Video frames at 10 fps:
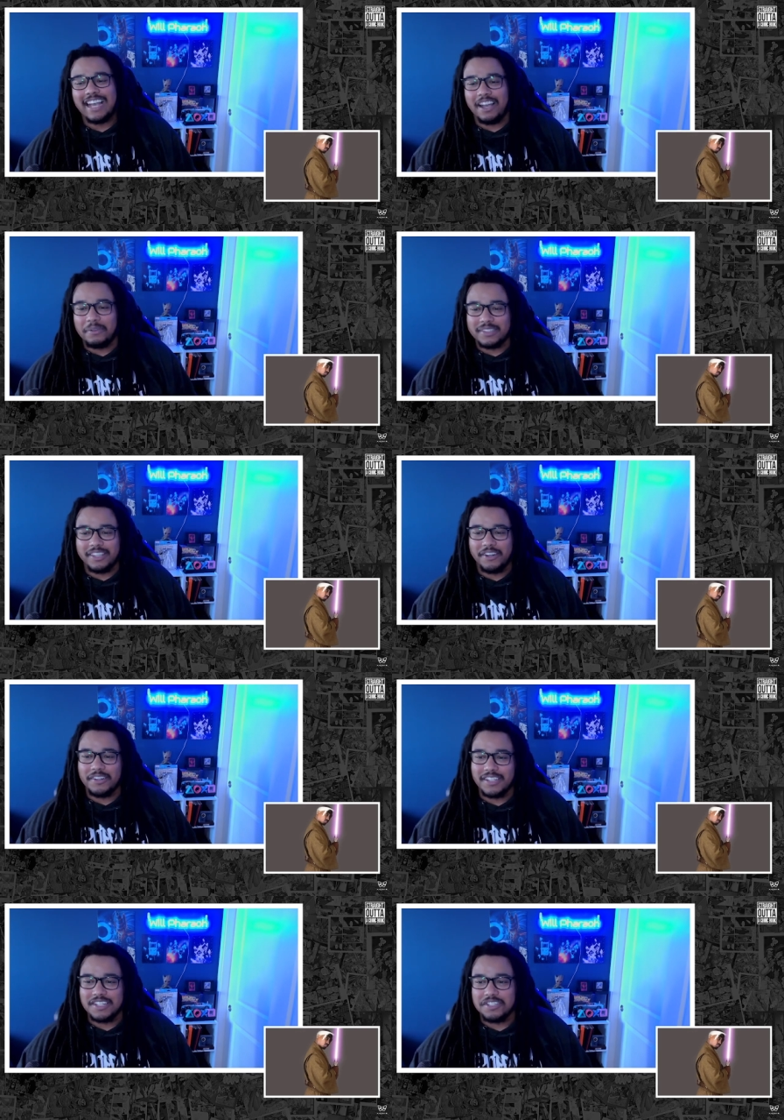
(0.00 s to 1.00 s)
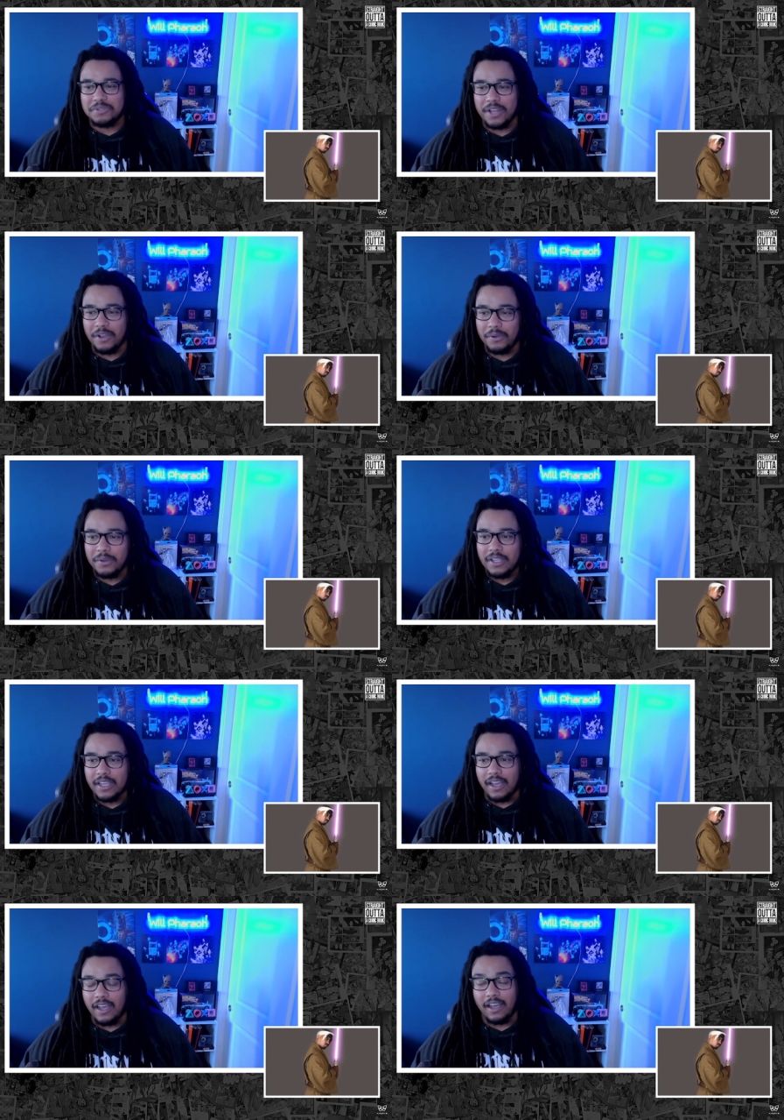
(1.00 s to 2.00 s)
Our third did you know?
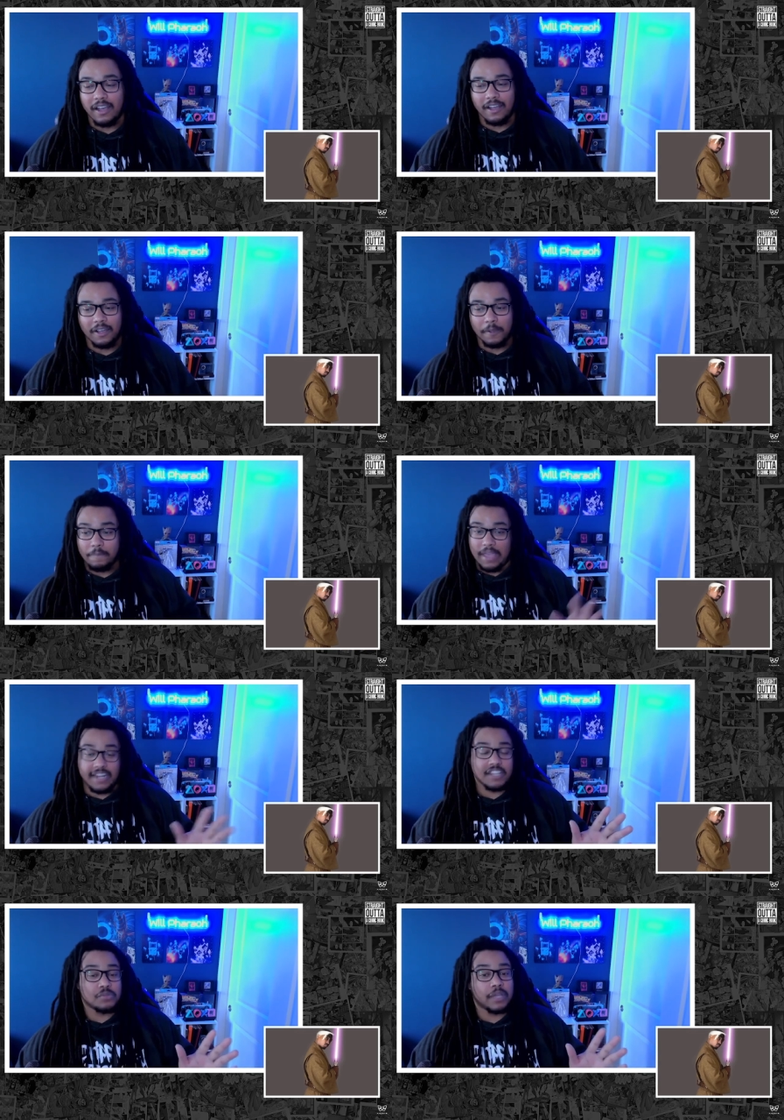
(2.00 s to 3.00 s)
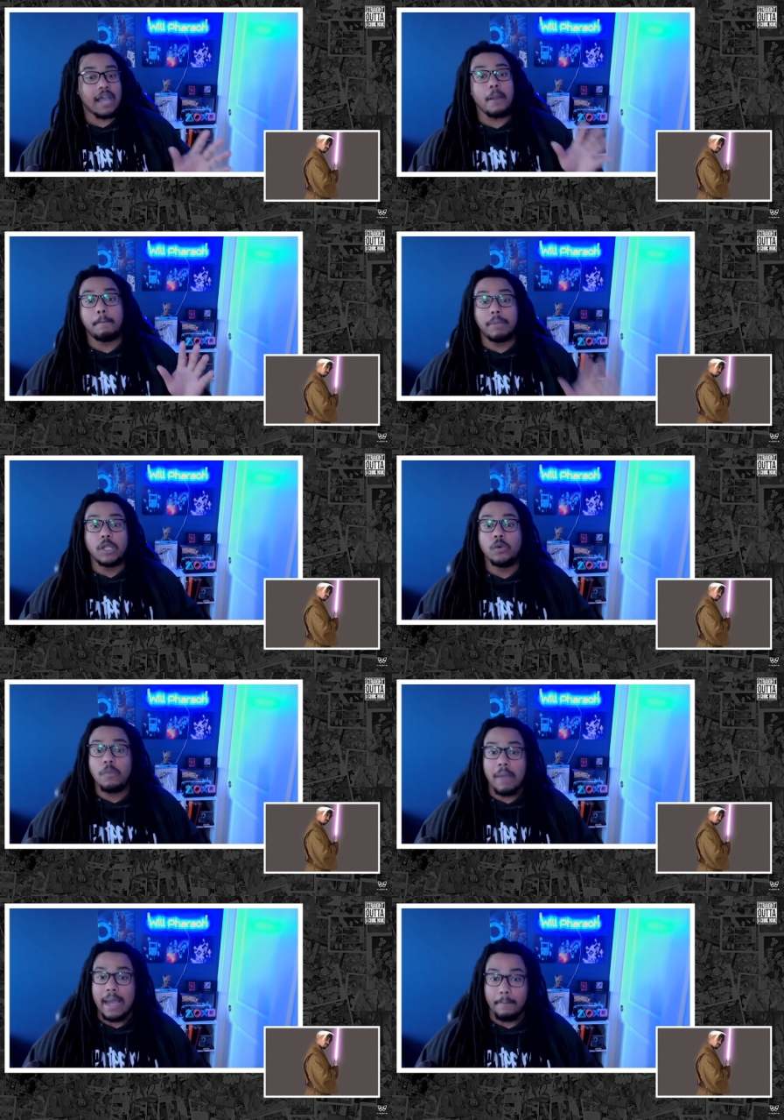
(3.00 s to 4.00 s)
And this one kind of
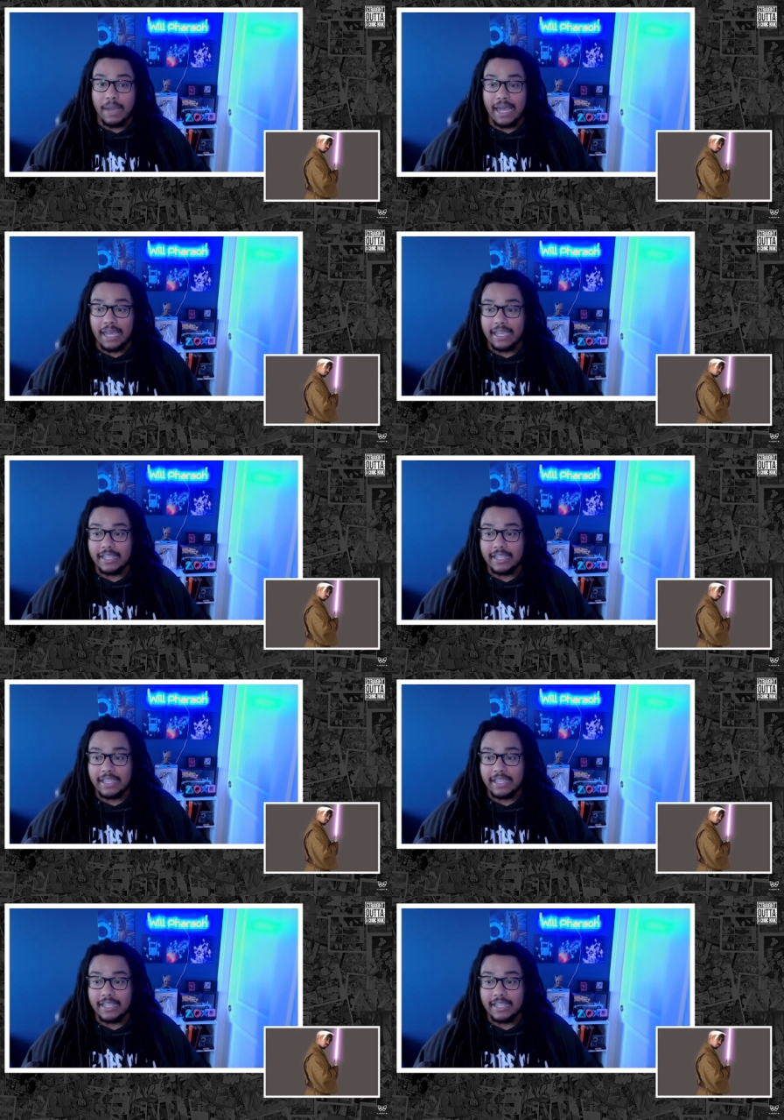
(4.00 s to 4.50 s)
blew my mind.